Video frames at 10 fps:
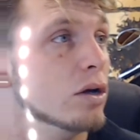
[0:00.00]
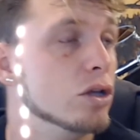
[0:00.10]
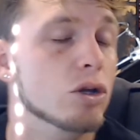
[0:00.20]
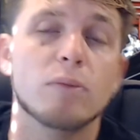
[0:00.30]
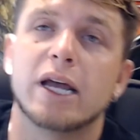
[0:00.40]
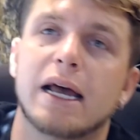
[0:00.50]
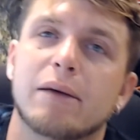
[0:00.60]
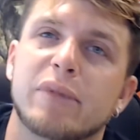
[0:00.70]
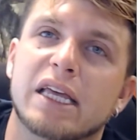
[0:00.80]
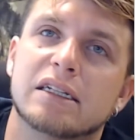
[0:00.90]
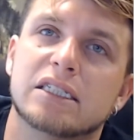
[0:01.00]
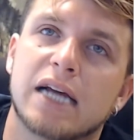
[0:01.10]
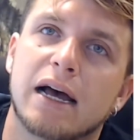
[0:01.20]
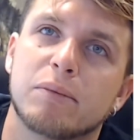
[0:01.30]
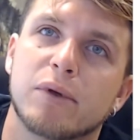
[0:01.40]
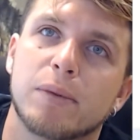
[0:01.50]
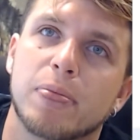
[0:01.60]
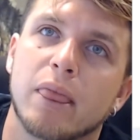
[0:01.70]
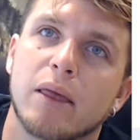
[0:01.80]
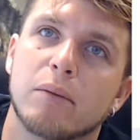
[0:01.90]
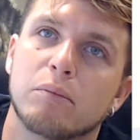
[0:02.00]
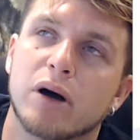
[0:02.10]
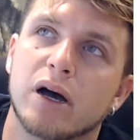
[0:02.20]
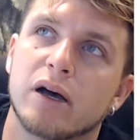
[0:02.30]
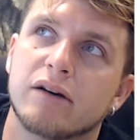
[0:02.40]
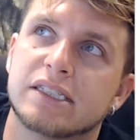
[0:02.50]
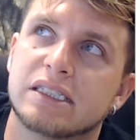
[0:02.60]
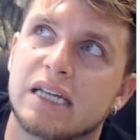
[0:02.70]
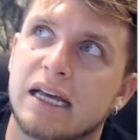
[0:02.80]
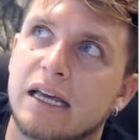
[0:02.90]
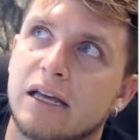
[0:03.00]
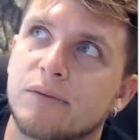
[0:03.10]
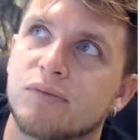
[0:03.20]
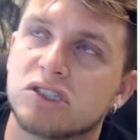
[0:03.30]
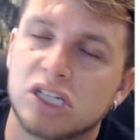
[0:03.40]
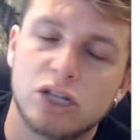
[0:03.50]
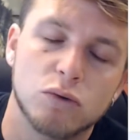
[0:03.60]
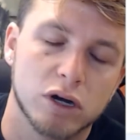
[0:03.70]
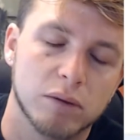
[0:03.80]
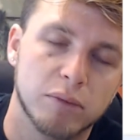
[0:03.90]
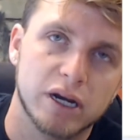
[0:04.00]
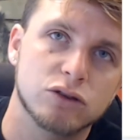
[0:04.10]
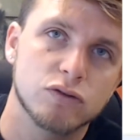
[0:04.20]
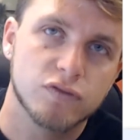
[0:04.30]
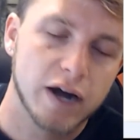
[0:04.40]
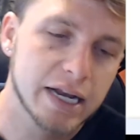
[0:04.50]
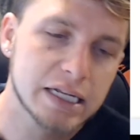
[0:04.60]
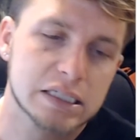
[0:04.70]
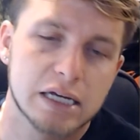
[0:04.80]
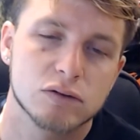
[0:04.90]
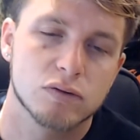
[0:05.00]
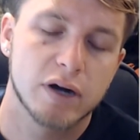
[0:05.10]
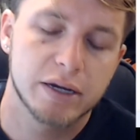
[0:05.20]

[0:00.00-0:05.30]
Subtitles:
might not be at the shop, but let's say you work a Monday through Friday schedule, right?